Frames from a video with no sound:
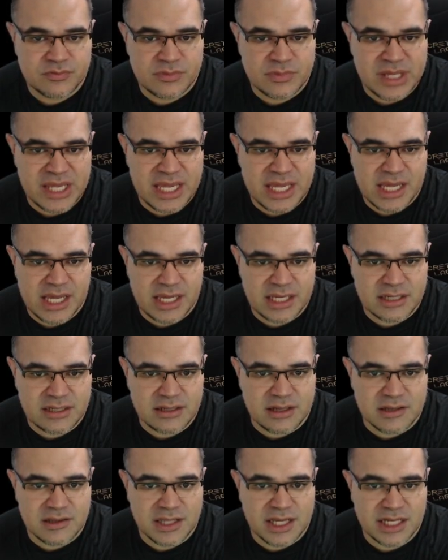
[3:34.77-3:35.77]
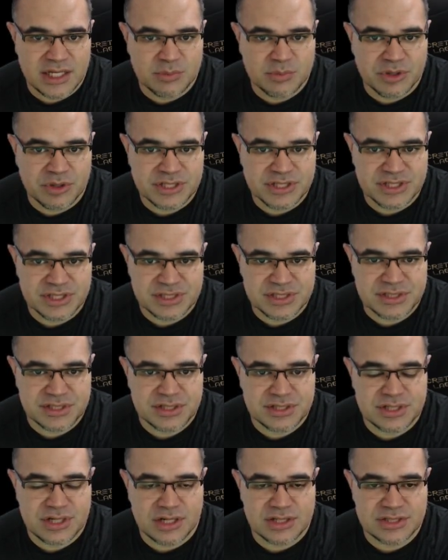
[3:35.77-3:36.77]
and a lot of punches to
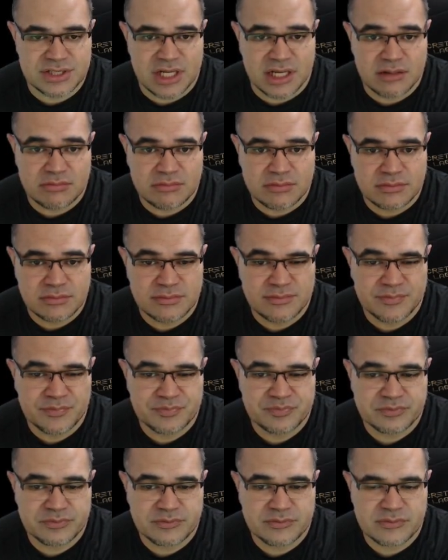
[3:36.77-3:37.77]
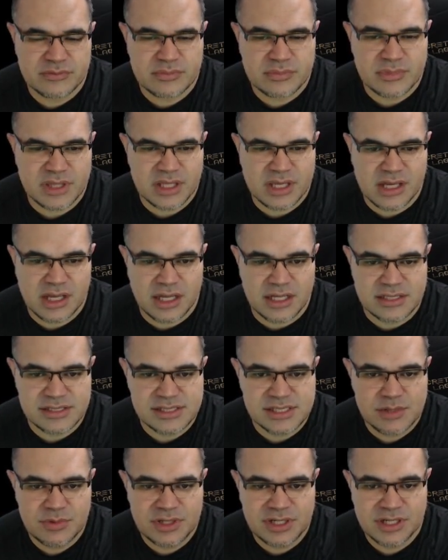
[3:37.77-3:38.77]
charge up.
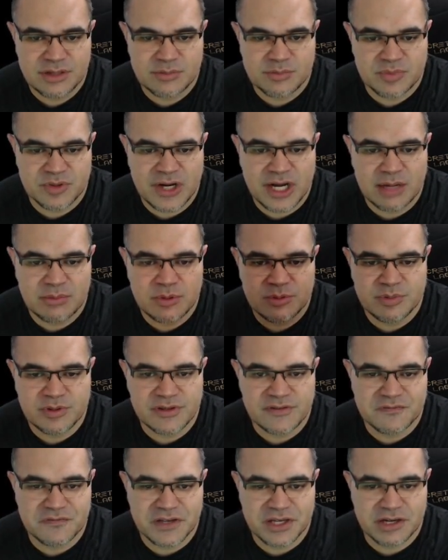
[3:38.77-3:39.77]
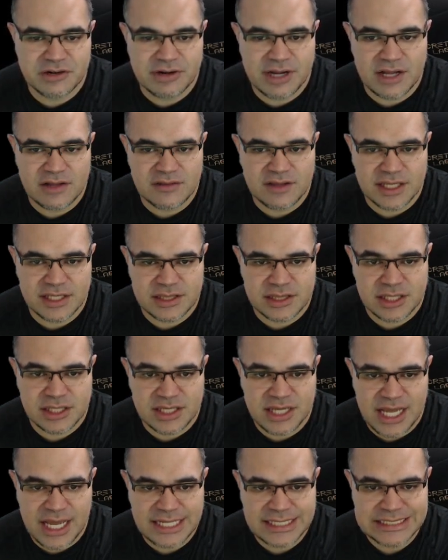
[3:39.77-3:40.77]
Someone could probably figure out like the
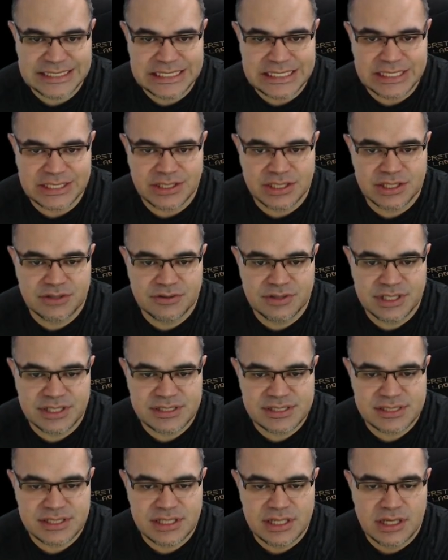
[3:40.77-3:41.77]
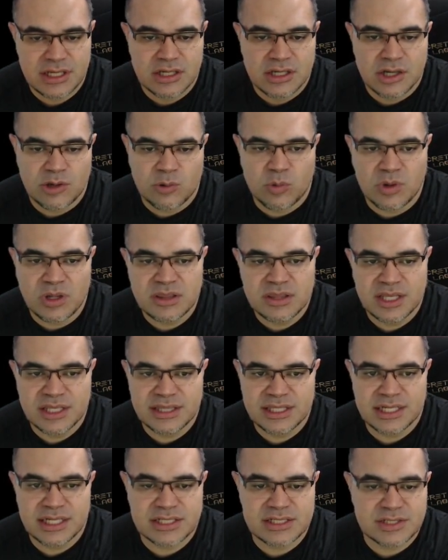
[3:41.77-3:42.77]
ideal units. One thing
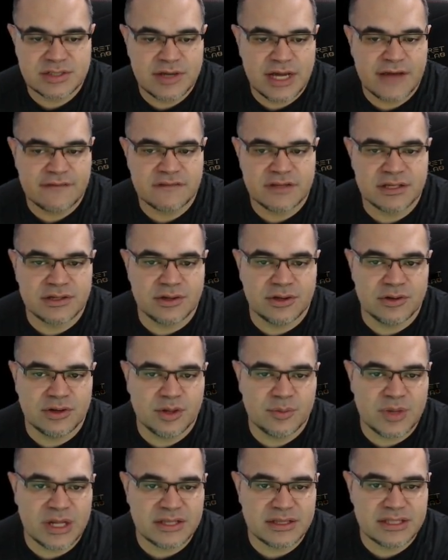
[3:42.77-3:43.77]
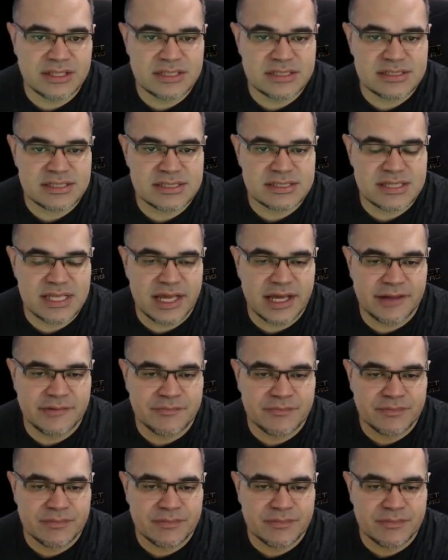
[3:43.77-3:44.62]
that I do have to note about this is that